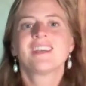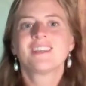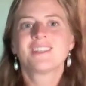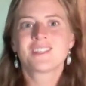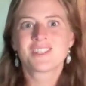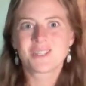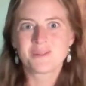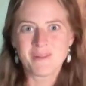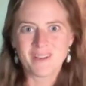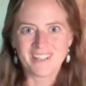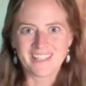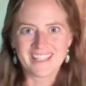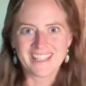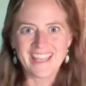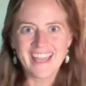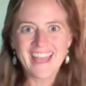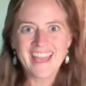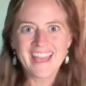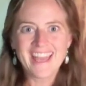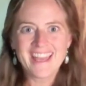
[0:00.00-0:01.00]
smelly
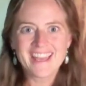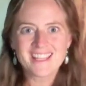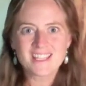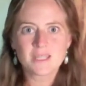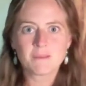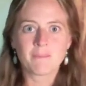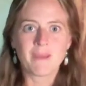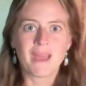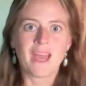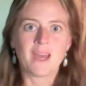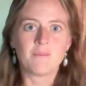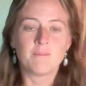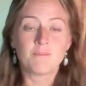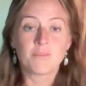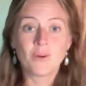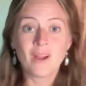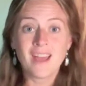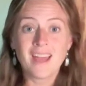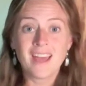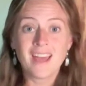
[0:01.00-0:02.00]
gas, bad
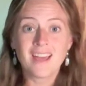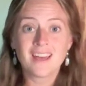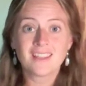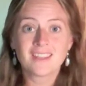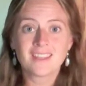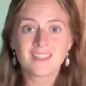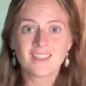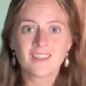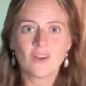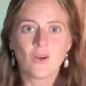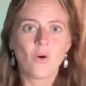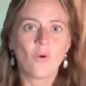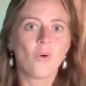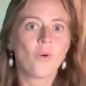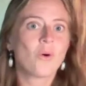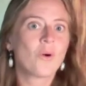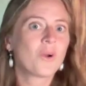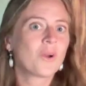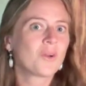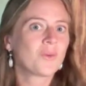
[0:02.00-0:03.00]
breath,
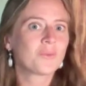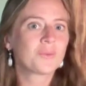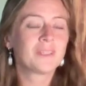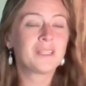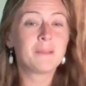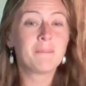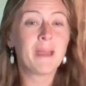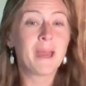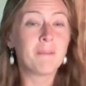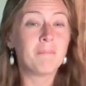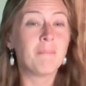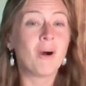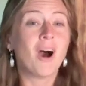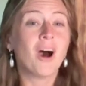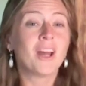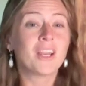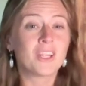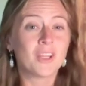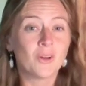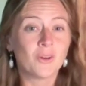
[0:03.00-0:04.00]
or really bad
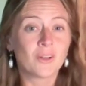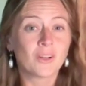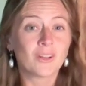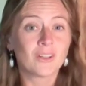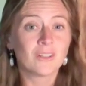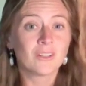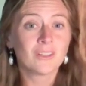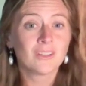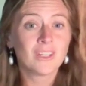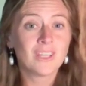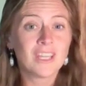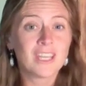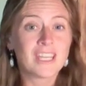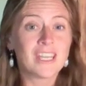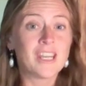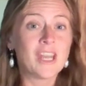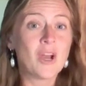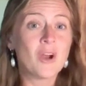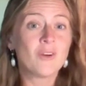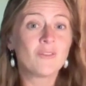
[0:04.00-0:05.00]
body odor.
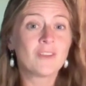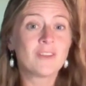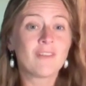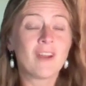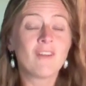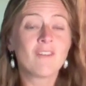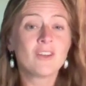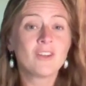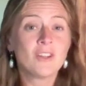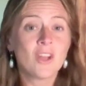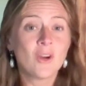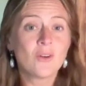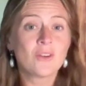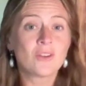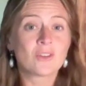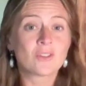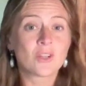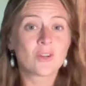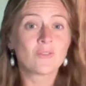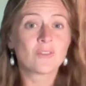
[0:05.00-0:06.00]
You know, if you've ever
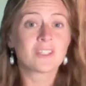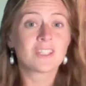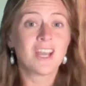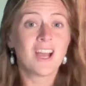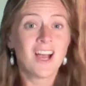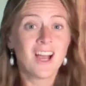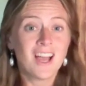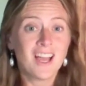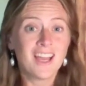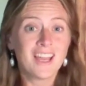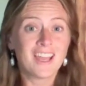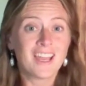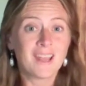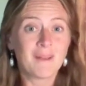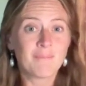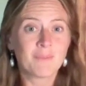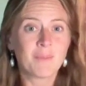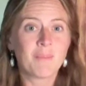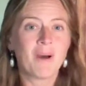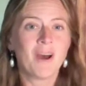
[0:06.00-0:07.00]
noticed over
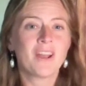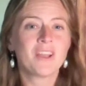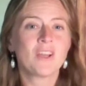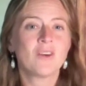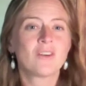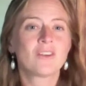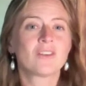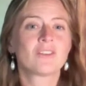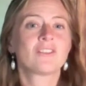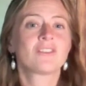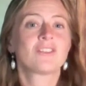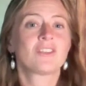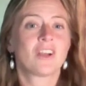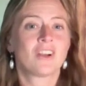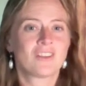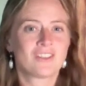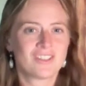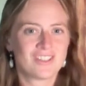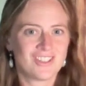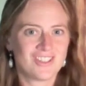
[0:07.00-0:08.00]
time, the body odor
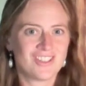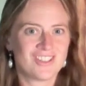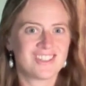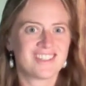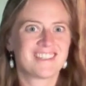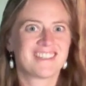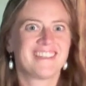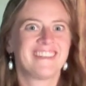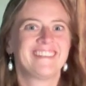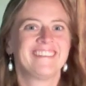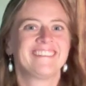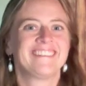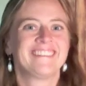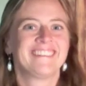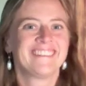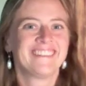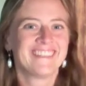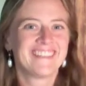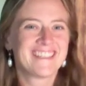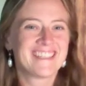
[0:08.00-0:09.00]
starts to just get
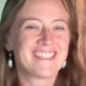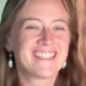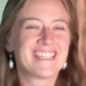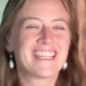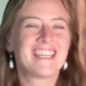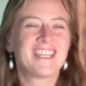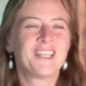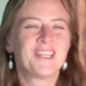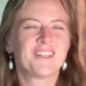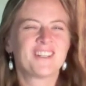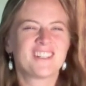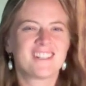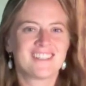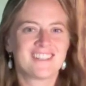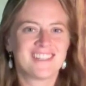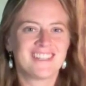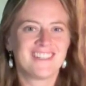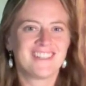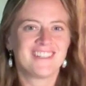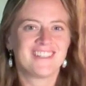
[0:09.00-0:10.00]
stinkier and
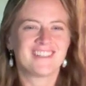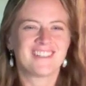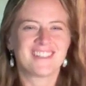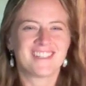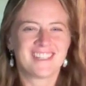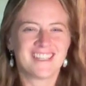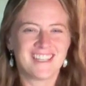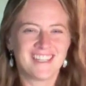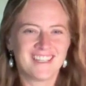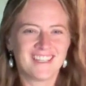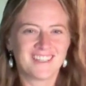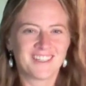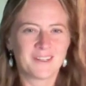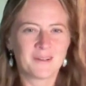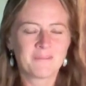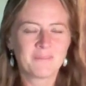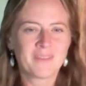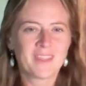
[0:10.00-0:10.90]
stinkier and stinkier.